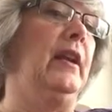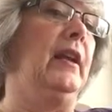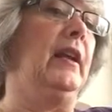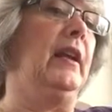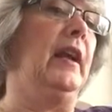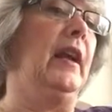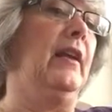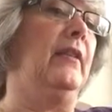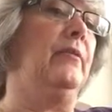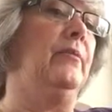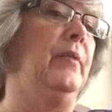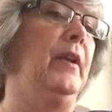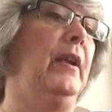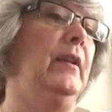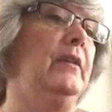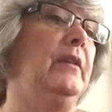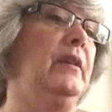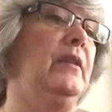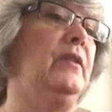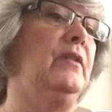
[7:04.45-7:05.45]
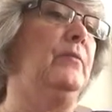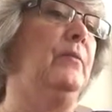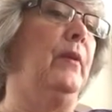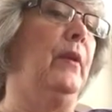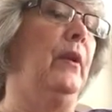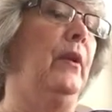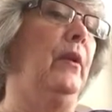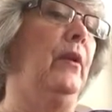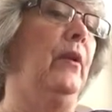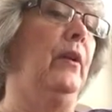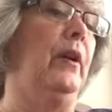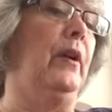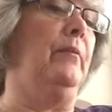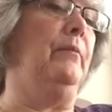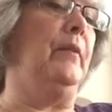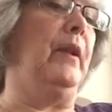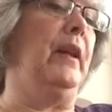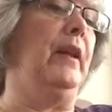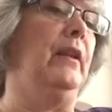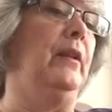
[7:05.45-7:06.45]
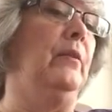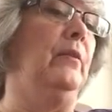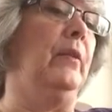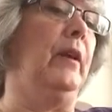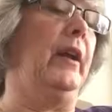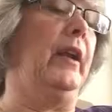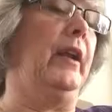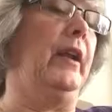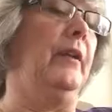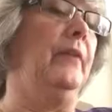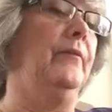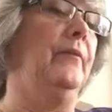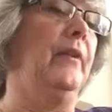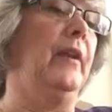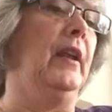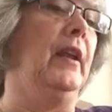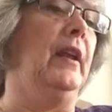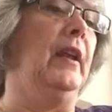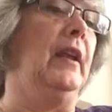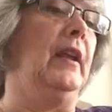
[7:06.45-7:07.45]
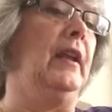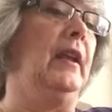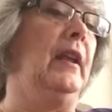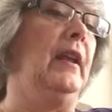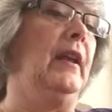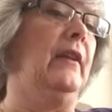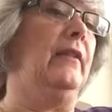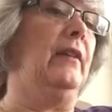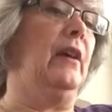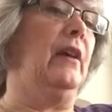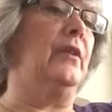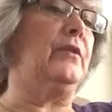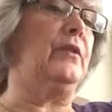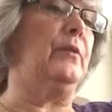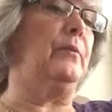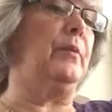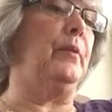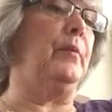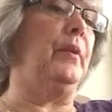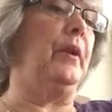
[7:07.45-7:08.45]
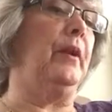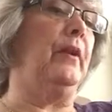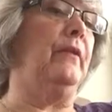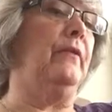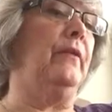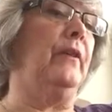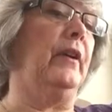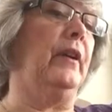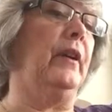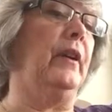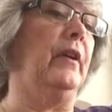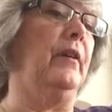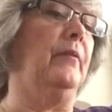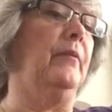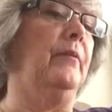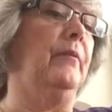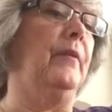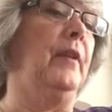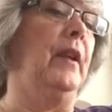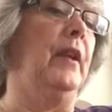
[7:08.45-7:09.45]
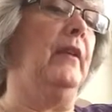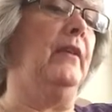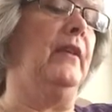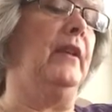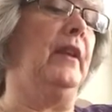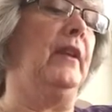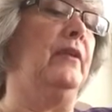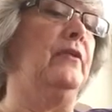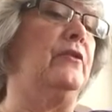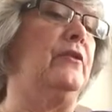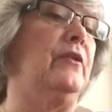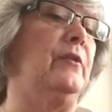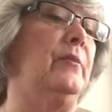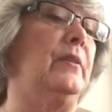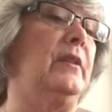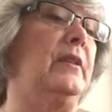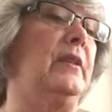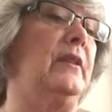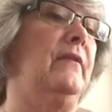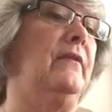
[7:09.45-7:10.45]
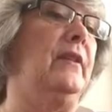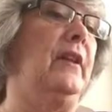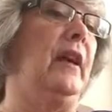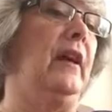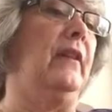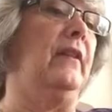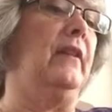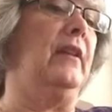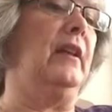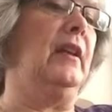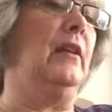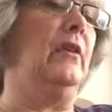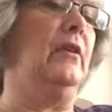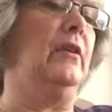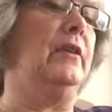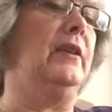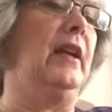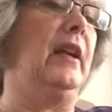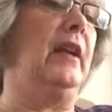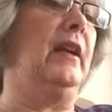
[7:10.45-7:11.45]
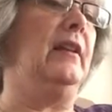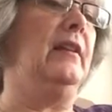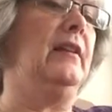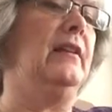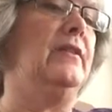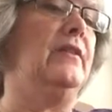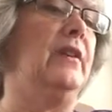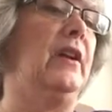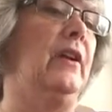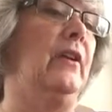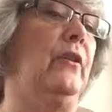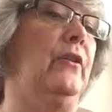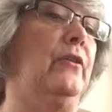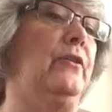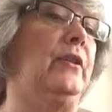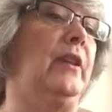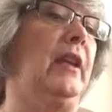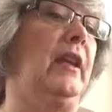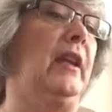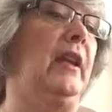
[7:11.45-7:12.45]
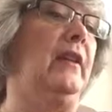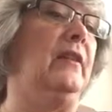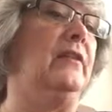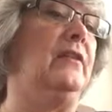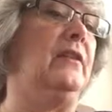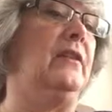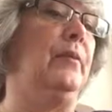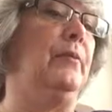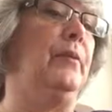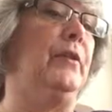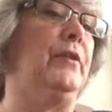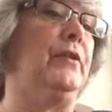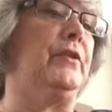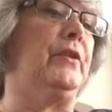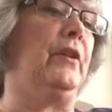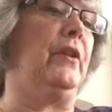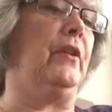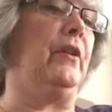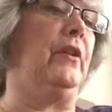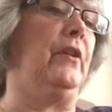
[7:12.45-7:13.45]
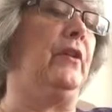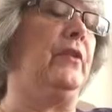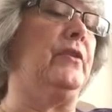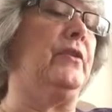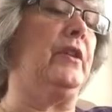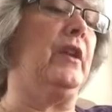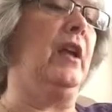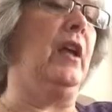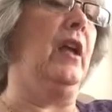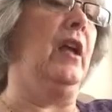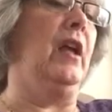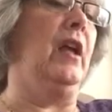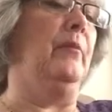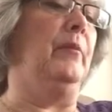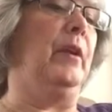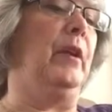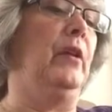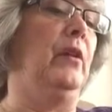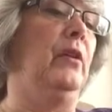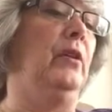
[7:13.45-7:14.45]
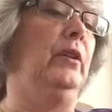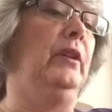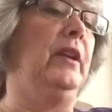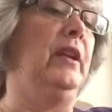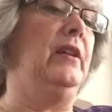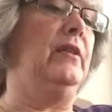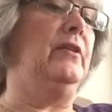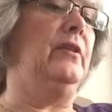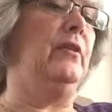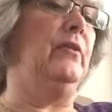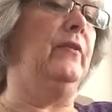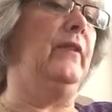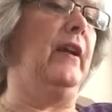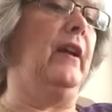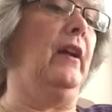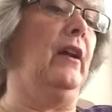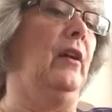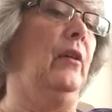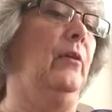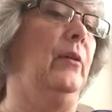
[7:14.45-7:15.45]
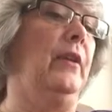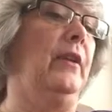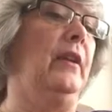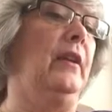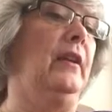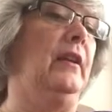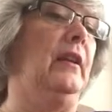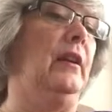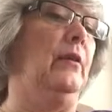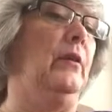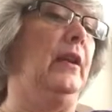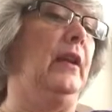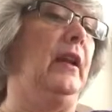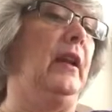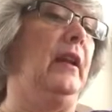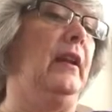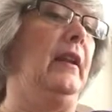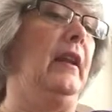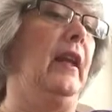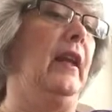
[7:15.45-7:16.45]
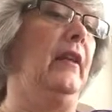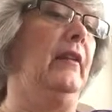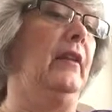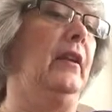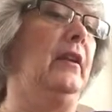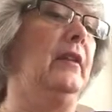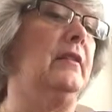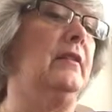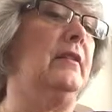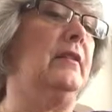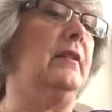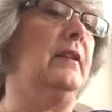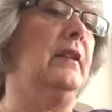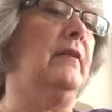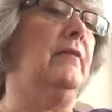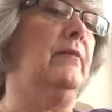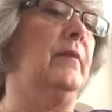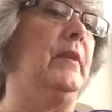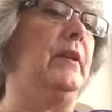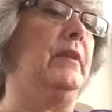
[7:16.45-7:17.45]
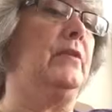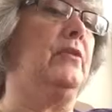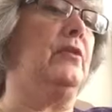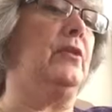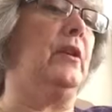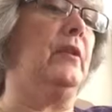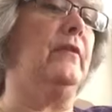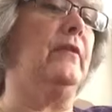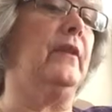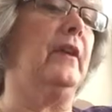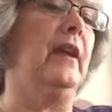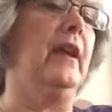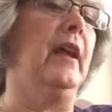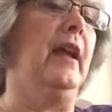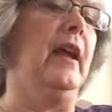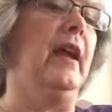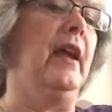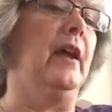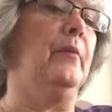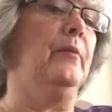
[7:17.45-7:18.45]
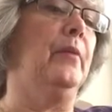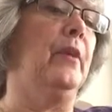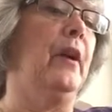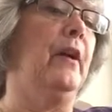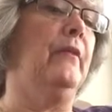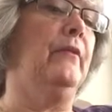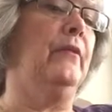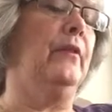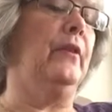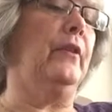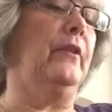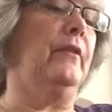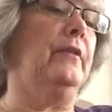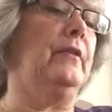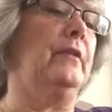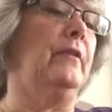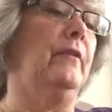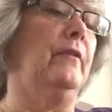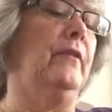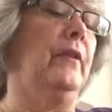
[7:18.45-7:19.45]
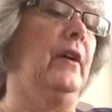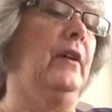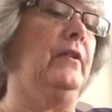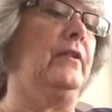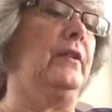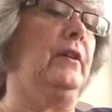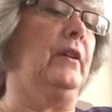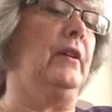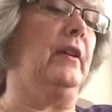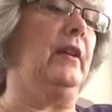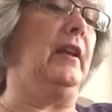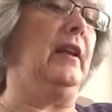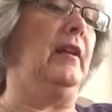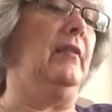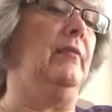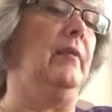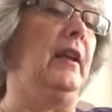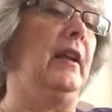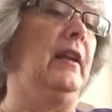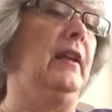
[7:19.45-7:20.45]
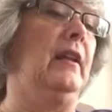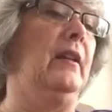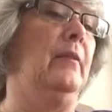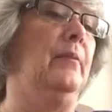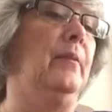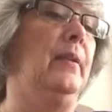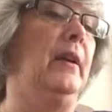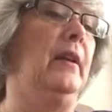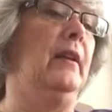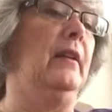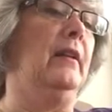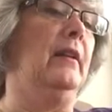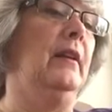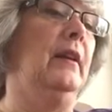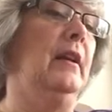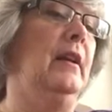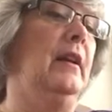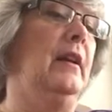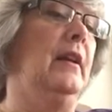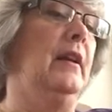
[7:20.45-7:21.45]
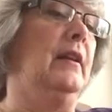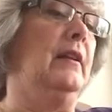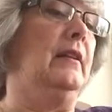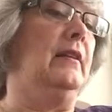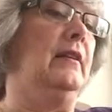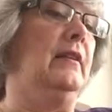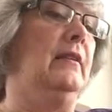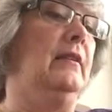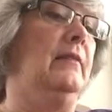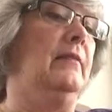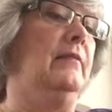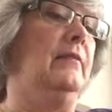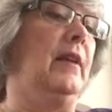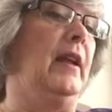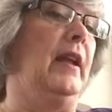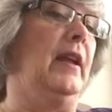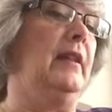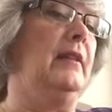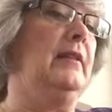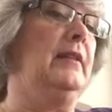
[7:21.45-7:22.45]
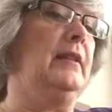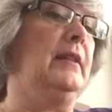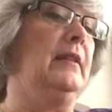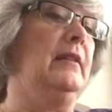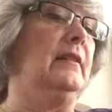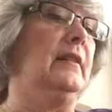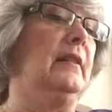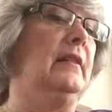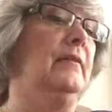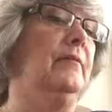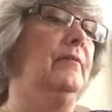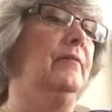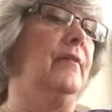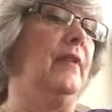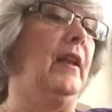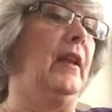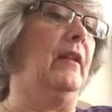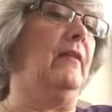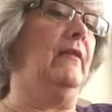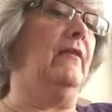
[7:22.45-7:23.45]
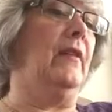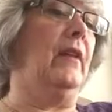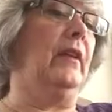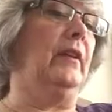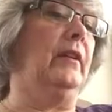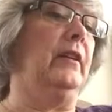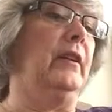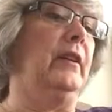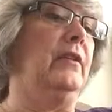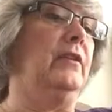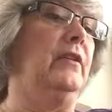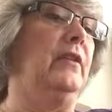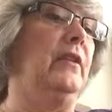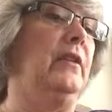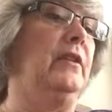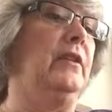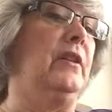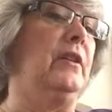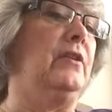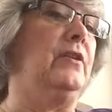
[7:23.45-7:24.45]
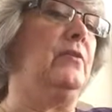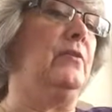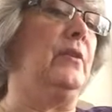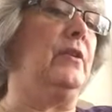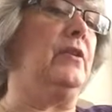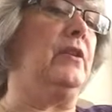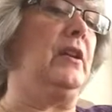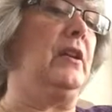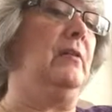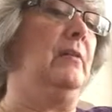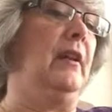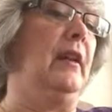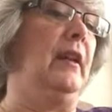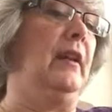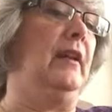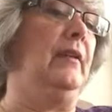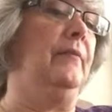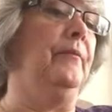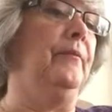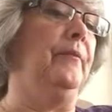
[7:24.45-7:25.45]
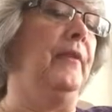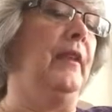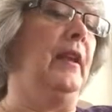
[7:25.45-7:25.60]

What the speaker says: He hath bent his bow and made it ready. He hath also prepared for him the instruments of death. He ordained his arrows against the persecutors. Behold, he travail with iniquity and hath conceived mischief and brought forth falsehood. He made it a pit and digged it and fallen into the ditch which he made.